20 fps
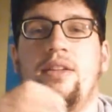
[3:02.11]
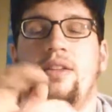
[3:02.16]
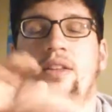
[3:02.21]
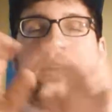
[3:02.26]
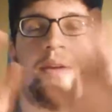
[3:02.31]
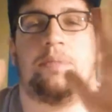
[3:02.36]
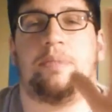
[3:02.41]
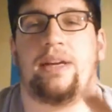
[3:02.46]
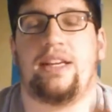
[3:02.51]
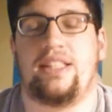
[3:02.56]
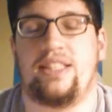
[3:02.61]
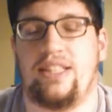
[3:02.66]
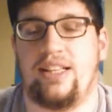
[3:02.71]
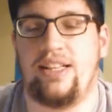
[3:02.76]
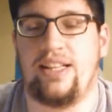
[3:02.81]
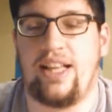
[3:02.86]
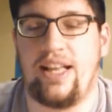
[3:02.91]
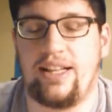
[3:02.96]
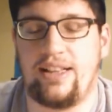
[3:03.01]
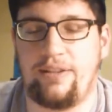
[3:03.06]
Now
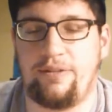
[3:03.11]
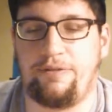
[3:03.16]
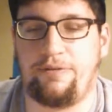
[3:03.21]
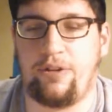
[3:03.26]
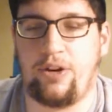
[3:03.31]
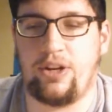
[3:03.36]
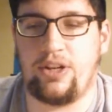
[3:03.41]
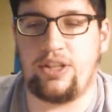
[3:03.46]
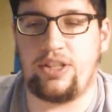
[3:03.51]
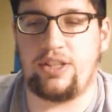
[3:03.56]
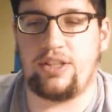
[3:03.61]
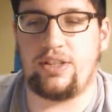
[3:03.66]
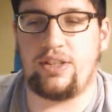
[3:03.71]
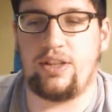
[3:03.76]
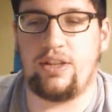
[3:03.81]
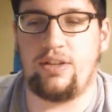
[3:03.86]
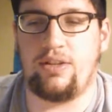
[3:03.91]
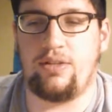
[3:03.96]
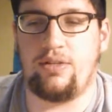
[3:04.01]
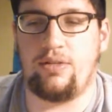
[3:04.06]
basically, like the
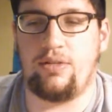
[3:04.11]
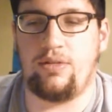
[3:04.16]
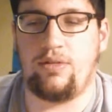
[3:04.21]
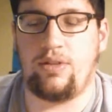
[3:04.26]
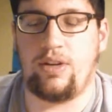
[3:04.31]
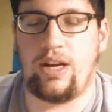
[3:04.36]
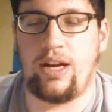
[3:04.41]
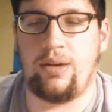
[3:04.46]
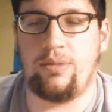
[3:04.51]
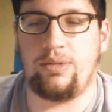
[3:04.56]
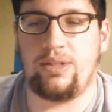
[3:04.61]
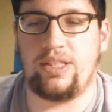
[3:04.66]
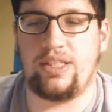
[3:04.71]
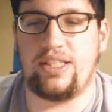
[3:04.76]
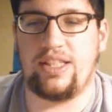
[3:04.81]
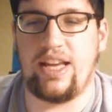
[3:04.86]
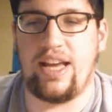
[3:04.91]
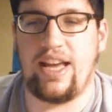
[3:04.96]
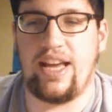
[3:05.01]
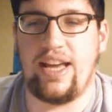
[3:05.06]
first, I would
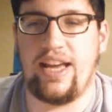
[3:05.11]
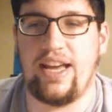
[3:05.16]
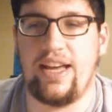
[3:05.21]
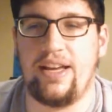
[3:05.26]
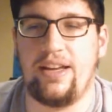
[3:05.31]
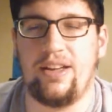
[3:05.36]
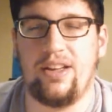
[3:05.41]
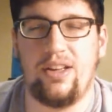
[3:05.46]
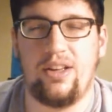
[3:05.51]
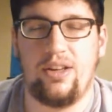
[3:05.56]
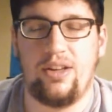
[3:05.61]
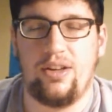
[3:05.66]
say,